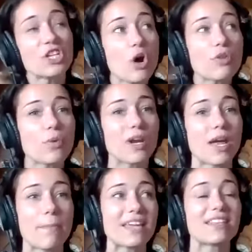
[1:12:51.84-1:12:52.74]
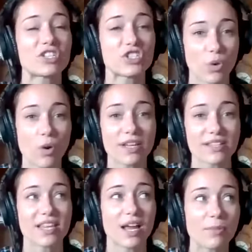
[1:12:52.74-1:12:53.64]
I know that when I make this
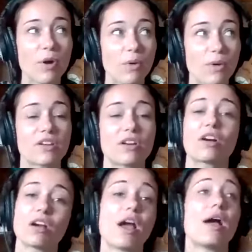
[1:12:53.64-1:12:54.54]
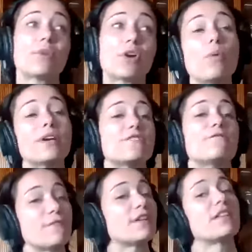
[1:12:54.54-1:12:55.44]
choice that I'm going to
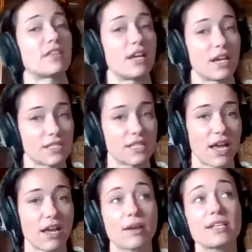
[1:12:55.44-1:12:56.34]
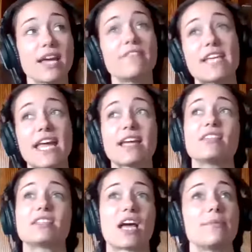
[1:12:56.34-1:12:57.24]
feel it the next day. Because I've
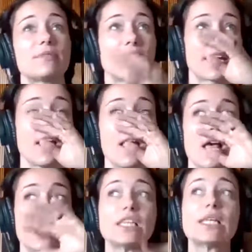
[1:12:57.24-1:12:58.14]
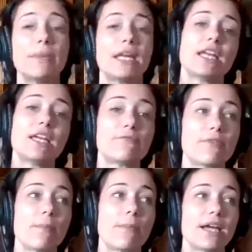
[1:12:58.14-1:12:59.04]
taken the time to like eliminate it
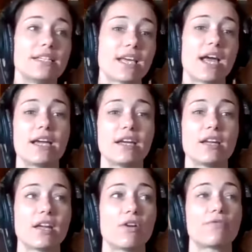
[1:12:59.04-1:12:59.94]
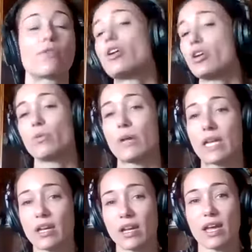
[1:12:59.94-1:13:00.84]
from my diet for a good
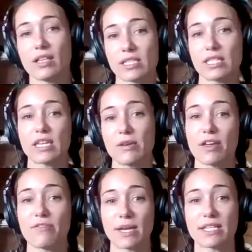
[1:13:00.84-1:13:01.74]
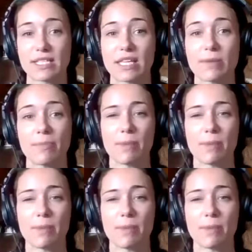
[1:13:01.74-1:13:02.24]
week and see if my sleep